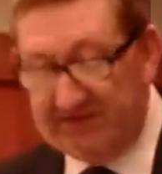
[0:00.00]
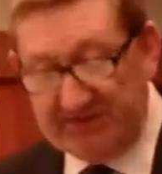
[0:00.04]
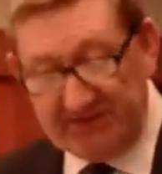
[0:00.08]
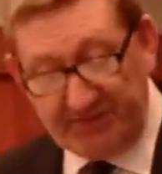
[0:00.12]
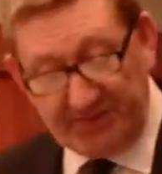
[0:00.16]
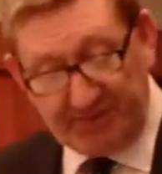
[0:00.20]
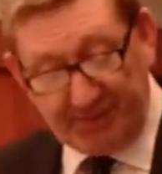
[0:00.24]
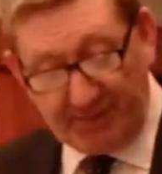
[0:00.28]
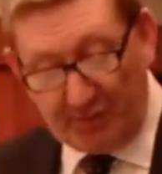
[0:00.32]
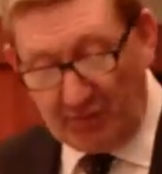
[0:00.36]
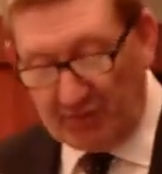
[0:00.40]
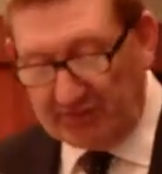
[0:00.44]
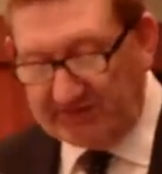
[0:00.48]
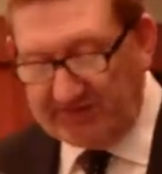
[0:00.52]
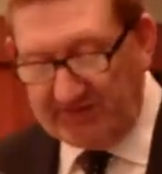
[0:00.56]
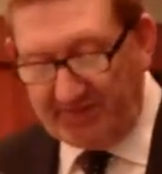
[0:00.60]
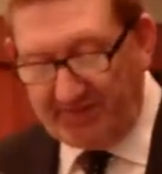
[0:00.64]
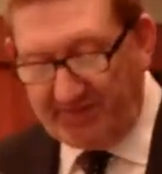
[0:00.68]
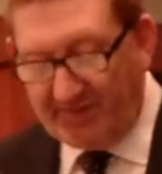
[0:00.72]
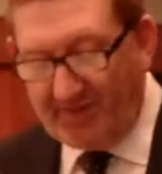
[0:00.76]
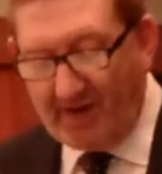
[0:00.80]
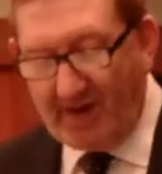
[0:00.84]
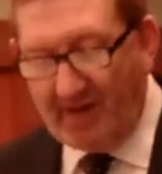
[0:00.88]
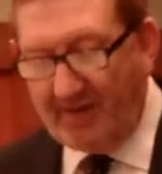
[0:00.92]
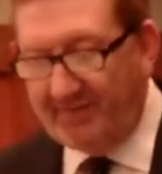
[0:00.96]

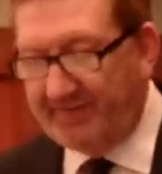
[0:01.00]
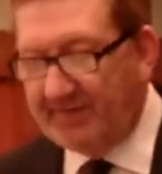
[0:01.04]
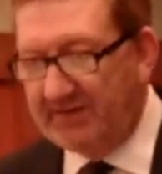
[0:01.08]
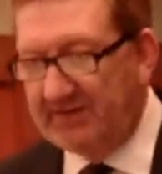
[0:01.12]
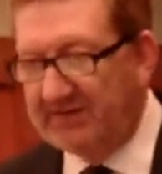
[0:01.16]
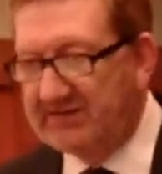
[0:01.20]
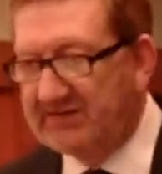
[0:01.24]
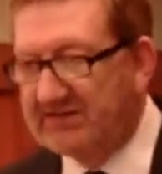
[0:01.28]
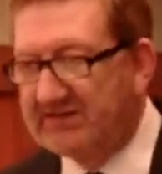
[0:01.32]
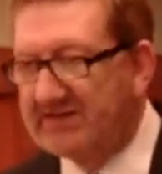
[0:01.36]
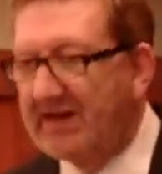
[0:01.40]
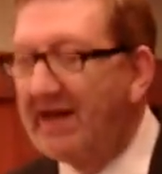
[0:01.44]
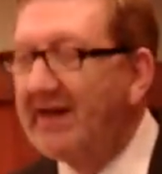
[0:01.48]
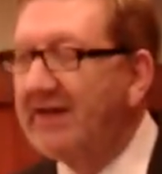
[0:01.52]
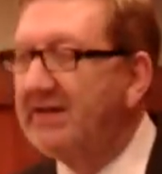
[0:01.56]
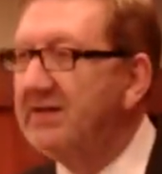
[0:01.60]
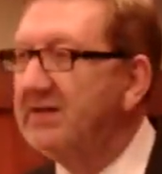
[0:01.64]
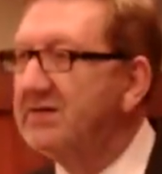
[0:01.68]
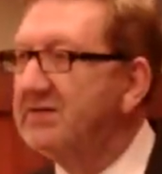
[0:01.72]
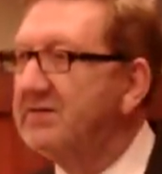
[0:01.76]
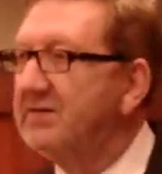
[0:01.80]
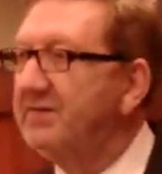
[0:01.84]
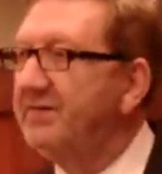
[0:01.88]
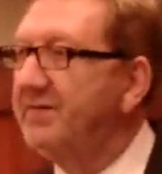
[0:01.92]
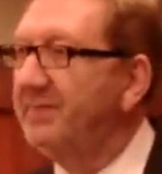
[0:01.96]
45
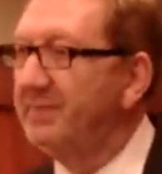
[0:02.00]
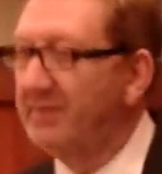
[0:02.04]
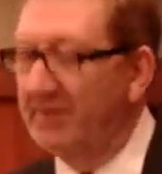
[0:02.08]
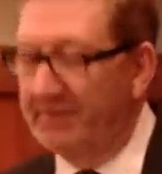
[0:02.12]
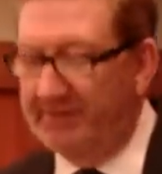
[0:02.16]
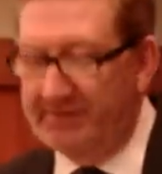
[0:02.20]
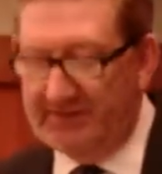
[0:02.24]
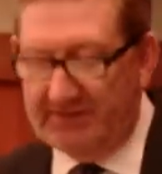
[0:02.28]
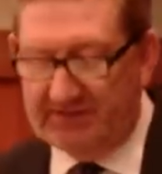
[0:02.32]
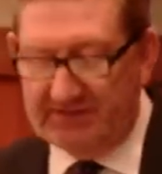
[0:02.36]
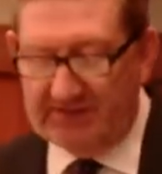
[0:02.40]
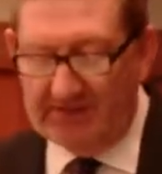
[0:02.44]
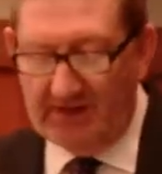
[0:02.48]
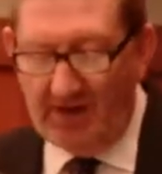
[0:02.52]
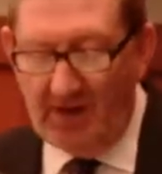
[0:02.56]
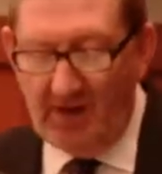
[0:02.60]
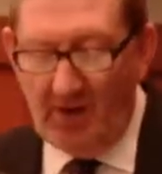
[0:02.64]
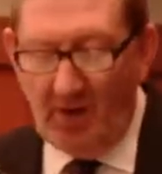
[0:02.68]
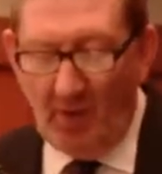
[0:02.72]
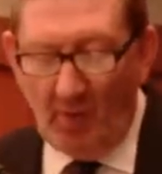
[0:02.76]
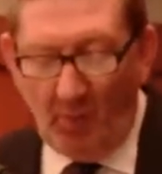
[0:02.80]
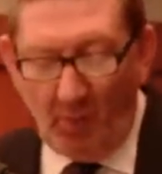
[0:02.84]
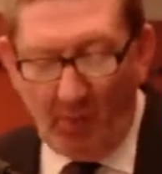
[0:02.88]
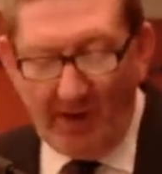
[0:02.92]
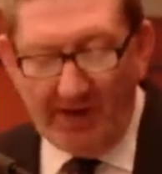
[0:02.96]
consecutive months,
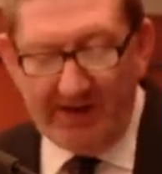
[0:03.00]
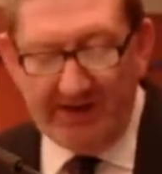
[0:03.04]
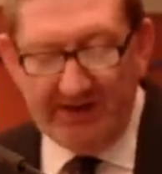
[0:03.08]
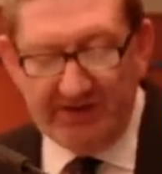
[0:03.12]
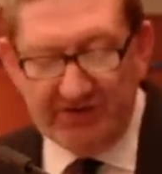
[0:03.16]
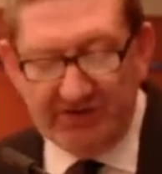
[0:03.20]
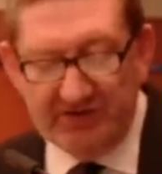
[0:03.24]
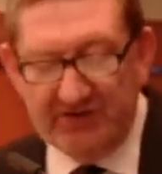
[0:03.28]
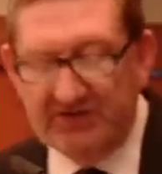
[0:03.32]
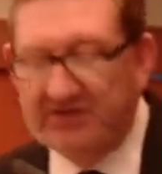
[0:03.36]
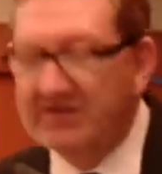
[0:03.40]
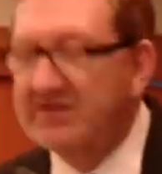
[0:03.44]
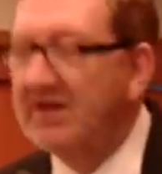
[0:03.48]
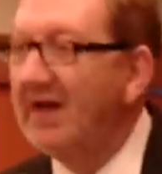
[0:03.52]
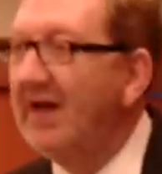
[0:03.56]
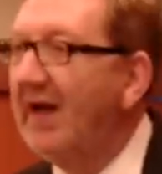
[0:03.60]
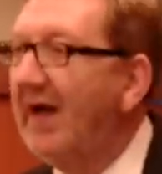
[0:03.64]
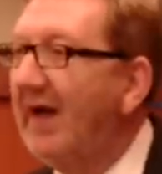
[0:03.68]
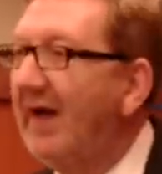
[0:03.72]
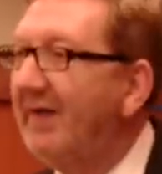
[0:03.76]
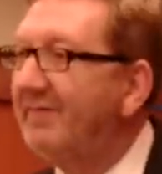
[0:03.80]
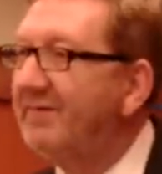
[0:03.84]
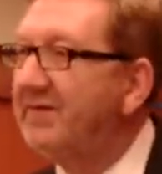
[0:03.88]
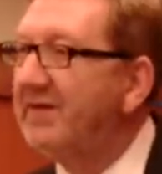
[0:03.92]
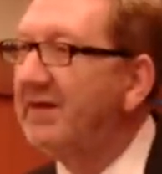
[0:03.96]
wages
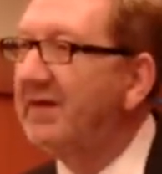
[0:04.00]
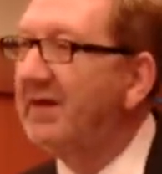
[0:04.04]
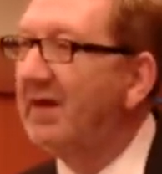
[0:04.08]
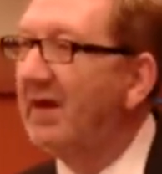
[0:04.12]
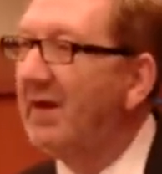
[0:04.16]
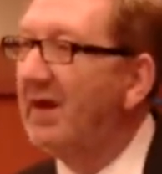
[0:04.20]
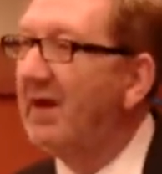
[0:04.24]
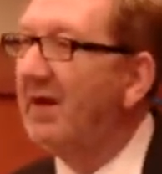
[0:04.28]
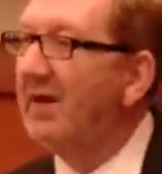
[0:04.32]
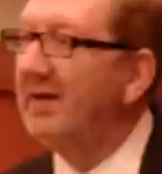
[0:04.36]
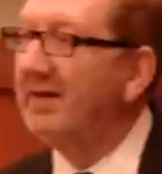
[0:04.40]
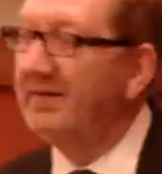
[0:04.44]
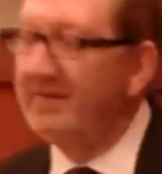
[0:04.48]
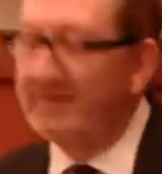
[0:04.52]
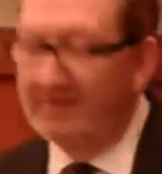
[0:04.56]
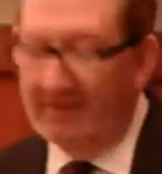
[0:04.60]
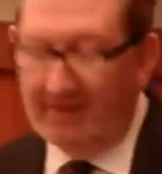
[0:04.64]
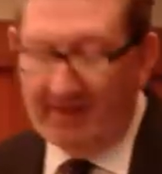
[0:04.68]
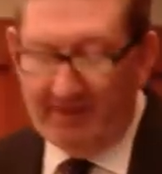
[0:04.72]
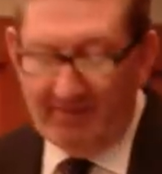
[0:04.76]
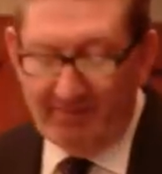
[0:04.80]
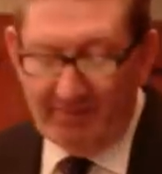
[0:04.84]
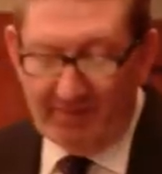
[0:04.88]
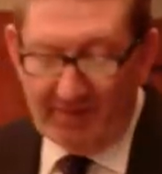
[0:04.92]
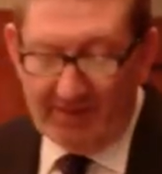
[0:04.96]
have declined
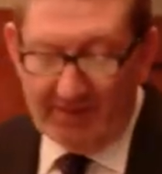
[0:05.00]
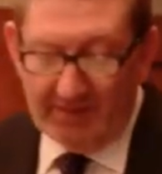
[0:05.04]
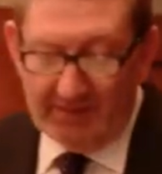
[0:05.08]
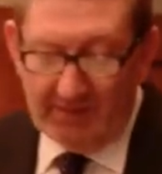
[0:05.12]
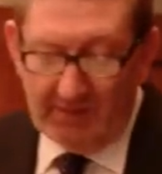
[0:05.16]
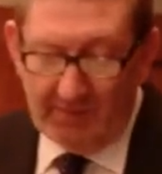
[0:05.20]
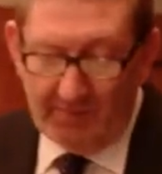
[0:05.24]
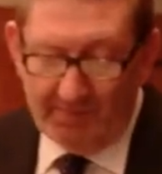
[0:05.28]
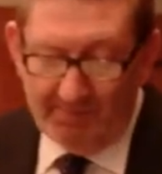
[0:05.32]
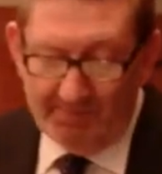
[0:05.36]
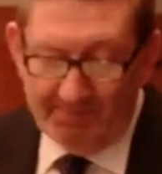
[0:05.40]
in value.